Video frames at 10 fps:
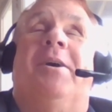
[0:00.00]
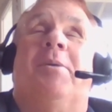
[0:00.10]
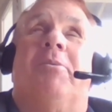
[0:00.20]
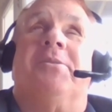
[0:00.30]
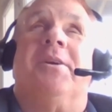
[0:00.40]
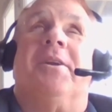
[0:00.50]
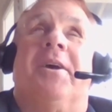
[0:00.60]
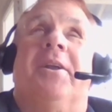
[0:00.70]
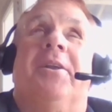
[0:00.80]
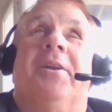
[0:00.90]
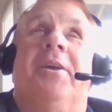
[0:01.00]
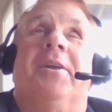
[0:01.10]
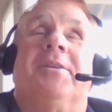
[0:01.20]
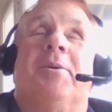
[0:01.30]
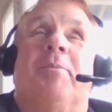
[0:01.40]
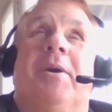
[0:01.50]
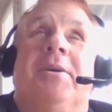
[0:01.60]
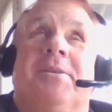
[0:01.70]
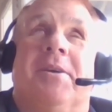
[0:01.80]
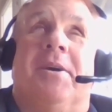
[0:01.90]
presenting. And indeed, in some
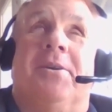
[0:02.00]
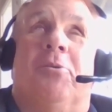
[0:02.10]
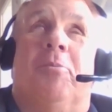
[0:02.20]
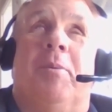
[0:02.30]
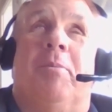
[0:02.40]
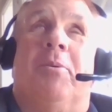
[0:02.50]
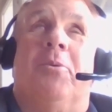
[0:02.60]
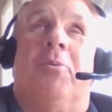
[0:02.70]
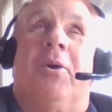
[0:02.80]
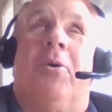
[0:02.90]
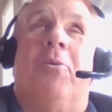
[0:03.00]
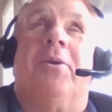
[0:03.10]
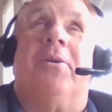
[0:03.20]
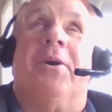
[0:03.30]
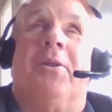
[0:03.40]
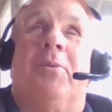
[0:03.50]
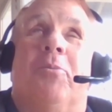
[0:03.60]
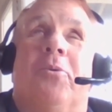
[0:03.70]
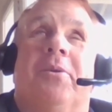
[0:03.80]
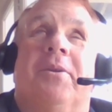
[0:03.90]
cases, I told people who were going to take the
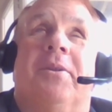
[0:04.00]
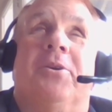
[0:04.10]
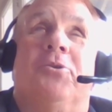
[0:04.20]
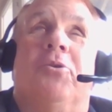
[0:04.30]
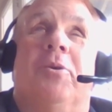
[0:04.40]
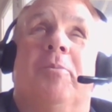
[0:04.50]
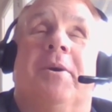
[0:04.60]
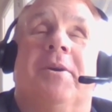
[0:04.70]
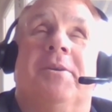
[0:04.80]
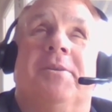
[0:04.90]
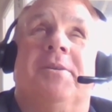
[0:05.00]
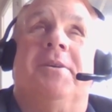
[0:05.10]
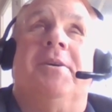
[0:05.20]
board that they should, because